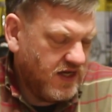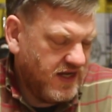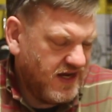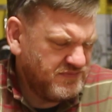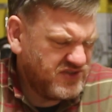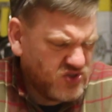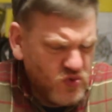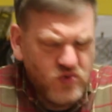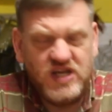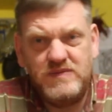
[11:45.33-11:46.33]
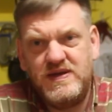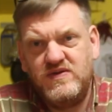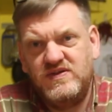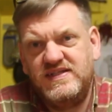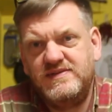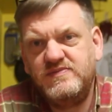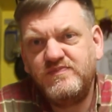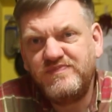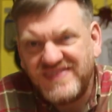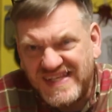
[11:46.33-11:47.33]
I'm talking about,
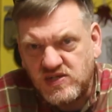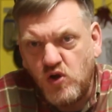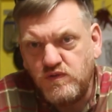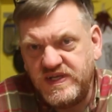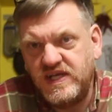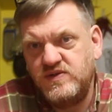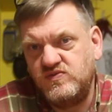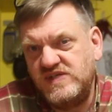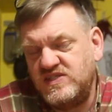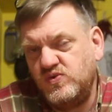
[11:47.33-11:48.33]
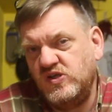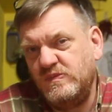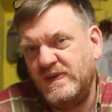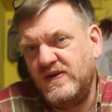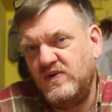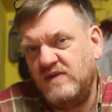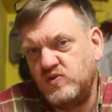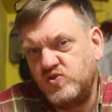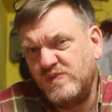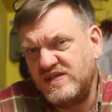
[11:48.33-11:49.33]
this whole video is really talking about, I'm
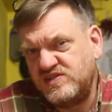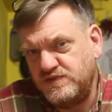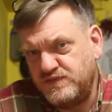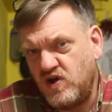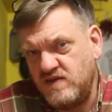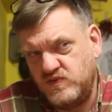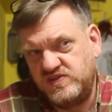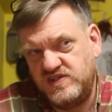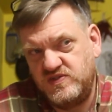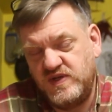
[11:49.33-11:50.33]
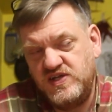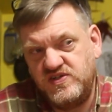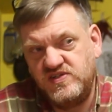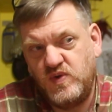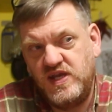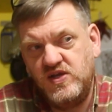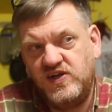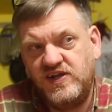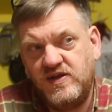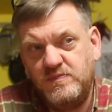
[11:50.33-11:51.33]
not talking about survival situations where you're
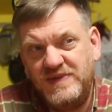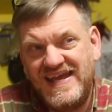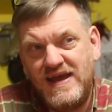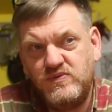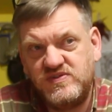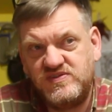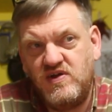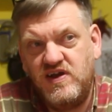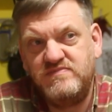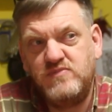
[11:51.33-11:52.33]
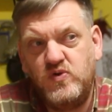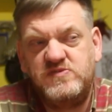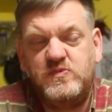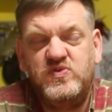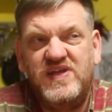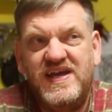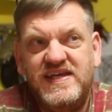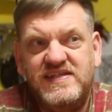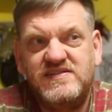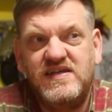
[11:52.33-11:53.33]
going to be outside multiple
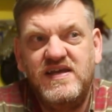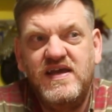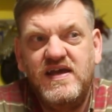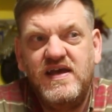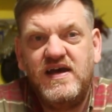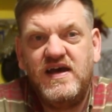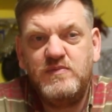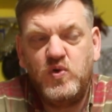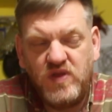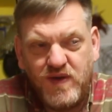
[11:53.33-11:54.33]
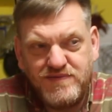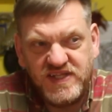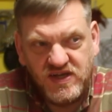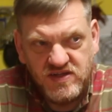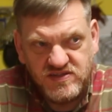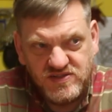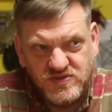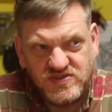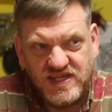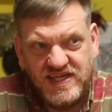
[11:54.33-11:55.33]
days. Although everything I
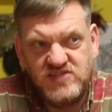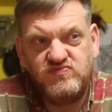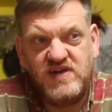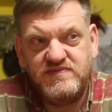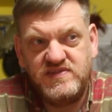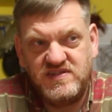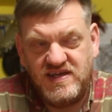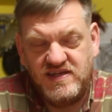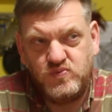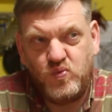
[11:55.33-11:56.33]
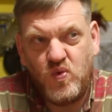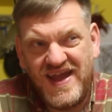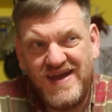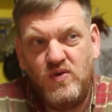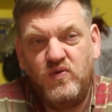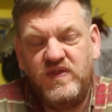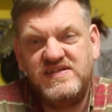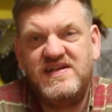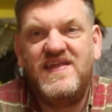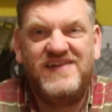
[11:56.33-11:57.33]
do say is relevant to that as well, there's
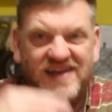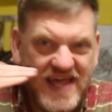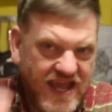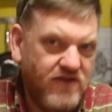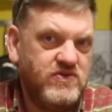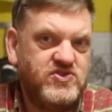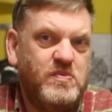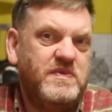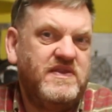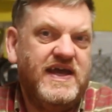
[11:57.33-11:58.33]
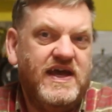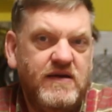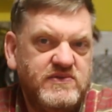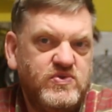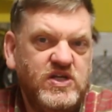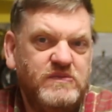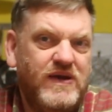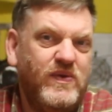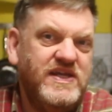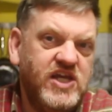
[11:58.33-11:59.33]
another layer on top of that. I'm talking
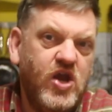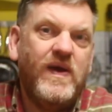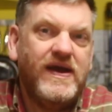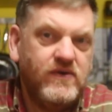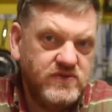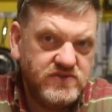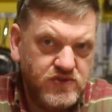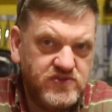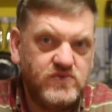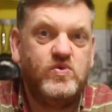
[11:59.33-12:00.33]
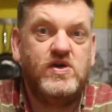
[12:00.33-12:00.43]
about where you go out, do some